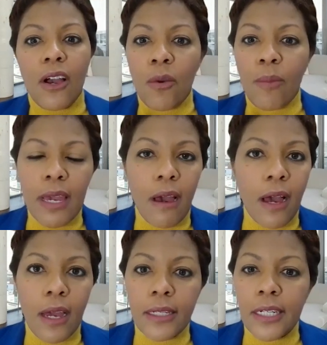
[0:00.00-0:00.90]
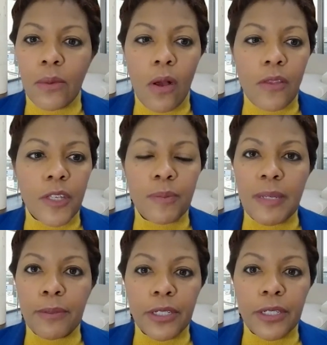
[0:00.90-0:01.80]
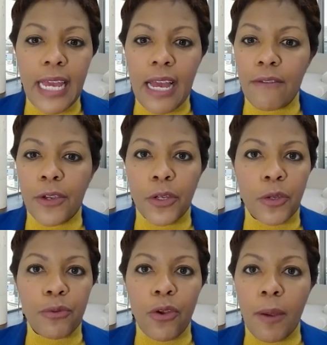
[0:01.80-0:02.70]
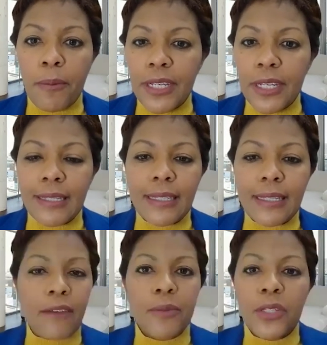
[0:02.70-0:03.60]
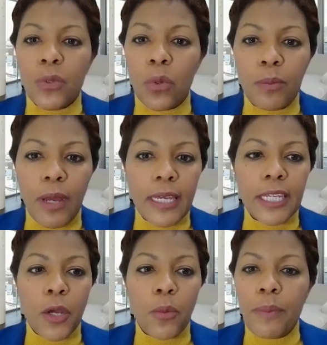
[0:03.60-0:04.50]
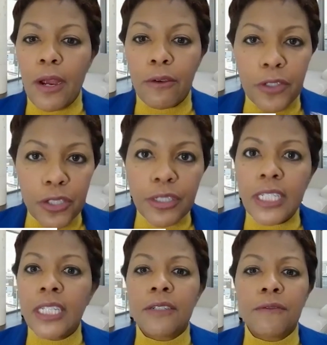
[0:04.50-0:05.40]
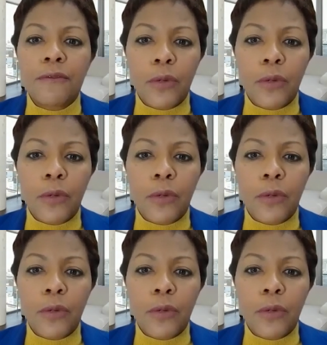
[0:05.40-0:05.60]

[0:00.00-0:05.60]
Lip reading: oh my God, all these people are going to have their properties have to be sold by, power of attorney and